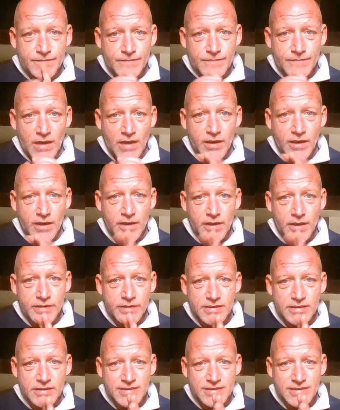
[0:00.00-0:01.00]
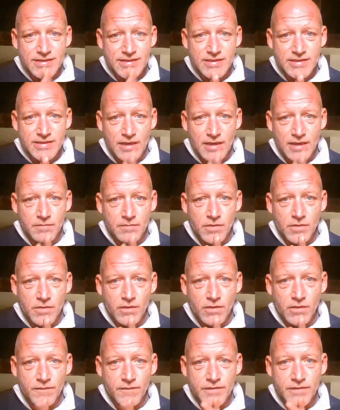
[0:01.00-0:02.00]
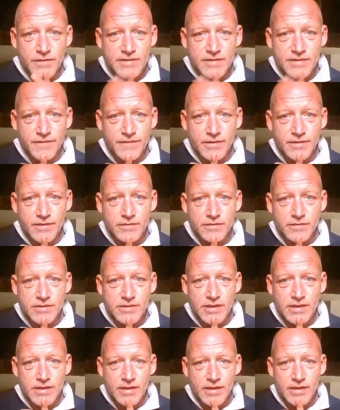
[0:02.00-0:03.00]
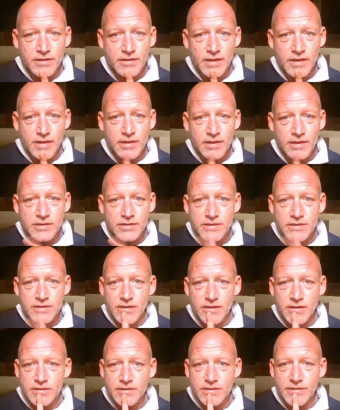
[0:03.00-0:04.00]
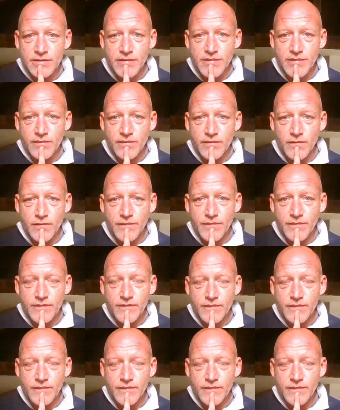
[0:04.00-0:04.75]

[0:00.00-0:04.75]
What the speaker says: highlighting some of the difficulty and uncertainty around all of this.